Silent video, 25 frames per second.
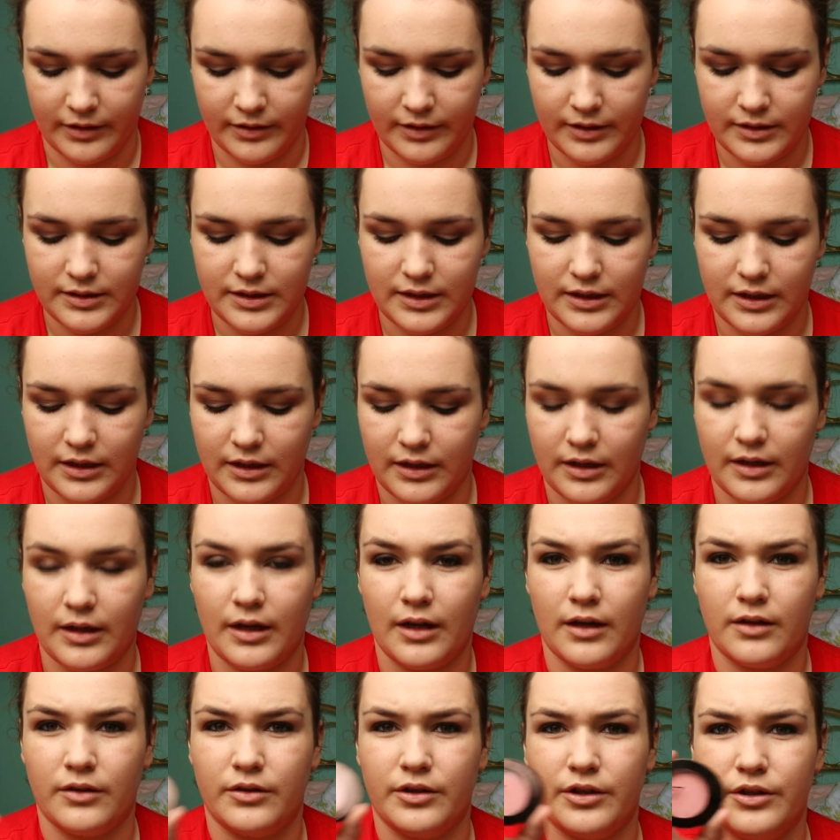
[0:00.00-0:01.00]
I think today
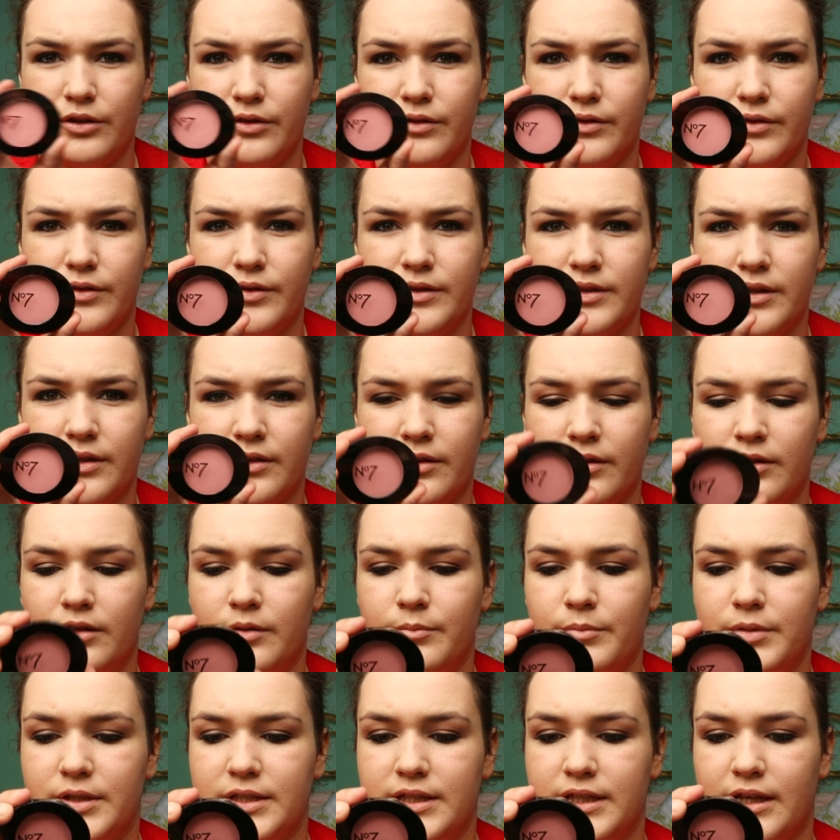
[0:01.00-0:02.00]
I'm going to use the
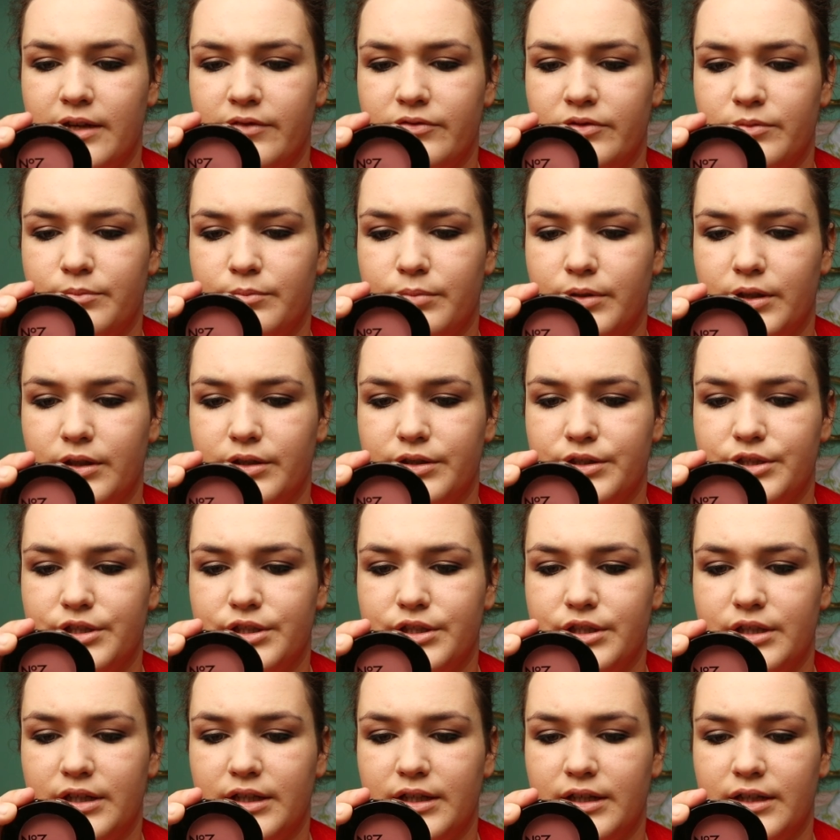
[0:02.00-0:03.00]
No. 7
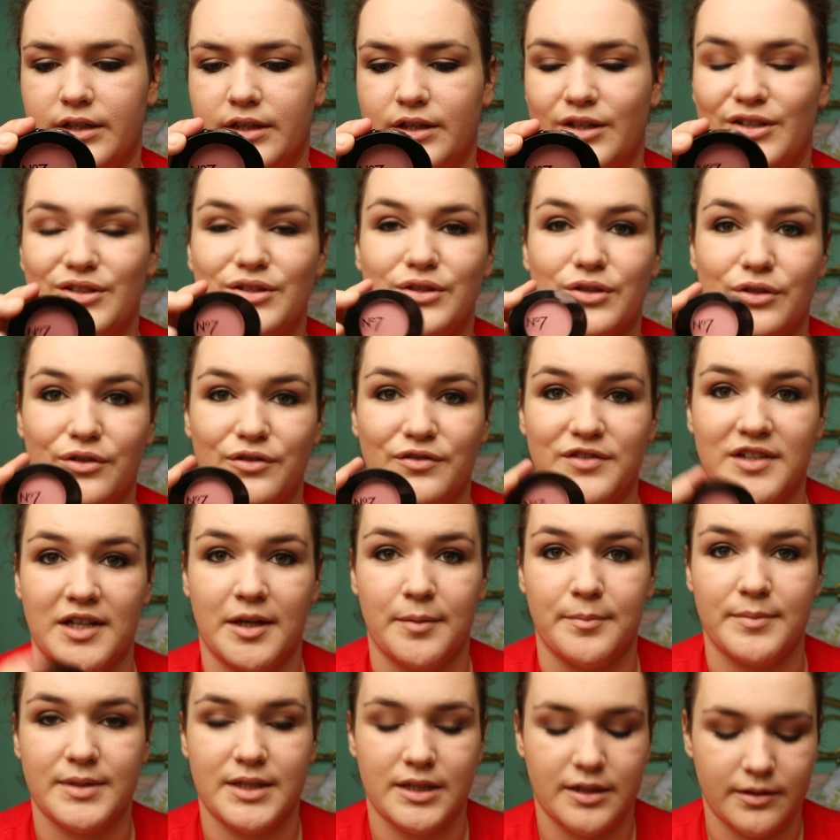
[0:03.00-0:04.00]
blush in Soft
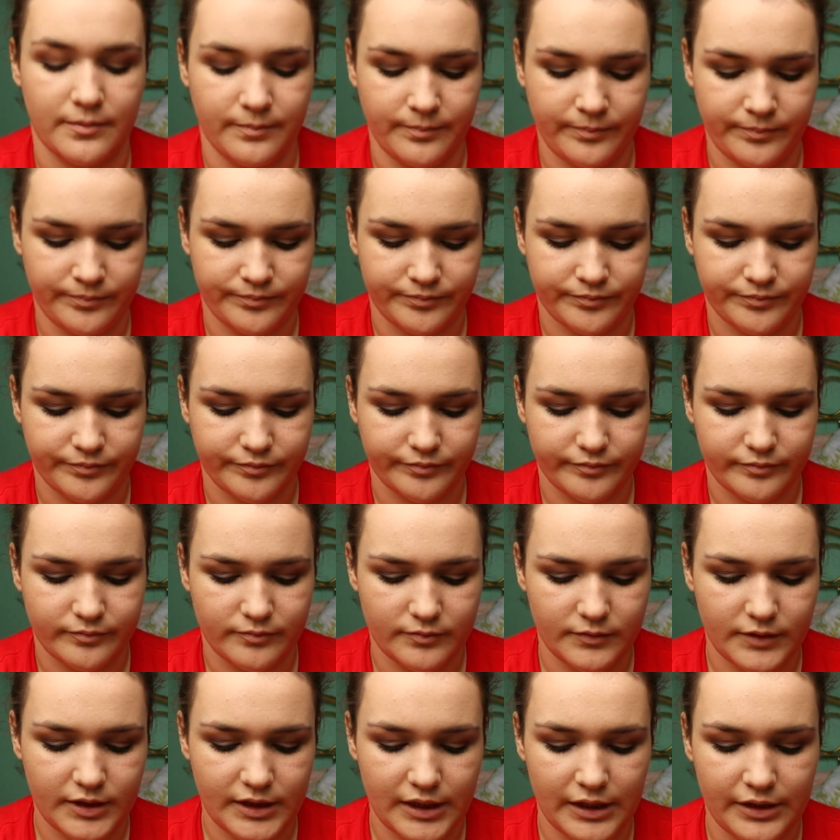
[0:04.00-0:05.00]
Damson.
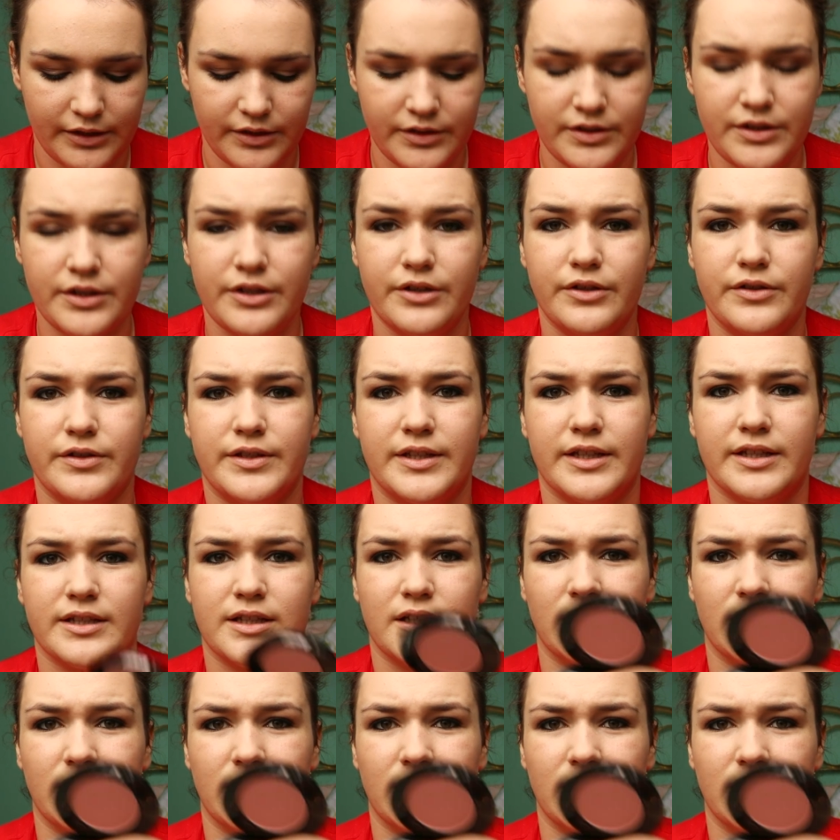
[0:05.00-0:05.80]
I used to use this